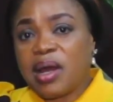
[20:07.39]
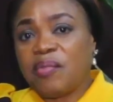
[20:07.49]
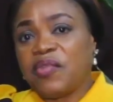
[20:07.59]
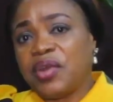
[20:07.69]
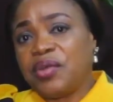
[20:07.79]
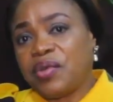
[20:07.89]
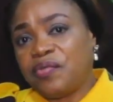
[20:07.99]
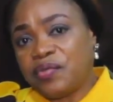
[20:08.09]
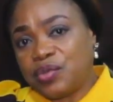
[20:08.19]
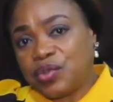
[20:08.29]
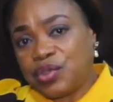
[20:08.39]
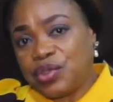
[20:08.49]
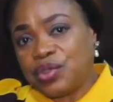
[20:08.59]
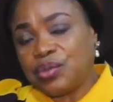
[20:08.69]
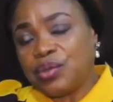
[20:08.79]
I'm very grateful to
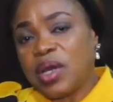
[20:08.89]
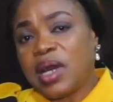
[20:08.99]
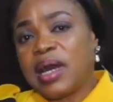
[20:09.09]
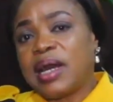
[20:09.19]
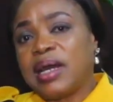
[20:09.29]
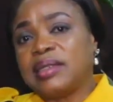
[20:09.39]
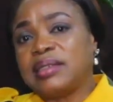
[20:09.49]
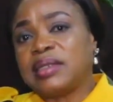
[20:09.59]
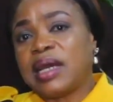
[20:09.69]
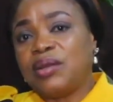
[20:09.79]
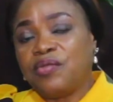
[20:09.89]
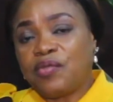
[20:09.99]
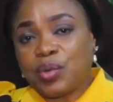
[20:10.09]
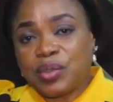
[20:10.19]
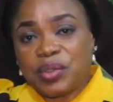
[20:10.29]
you, and I look
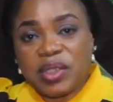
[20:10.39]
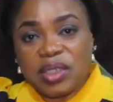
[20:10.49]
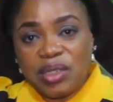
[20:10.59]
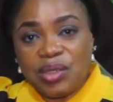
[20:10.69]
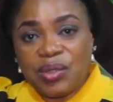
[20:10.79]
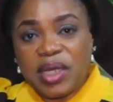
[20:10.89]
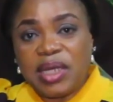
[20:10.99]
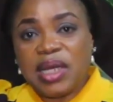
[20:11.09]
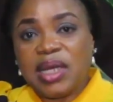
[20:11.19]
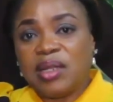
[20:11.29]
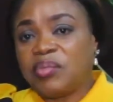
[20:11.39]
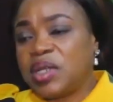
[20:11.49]
forward to seeing you again.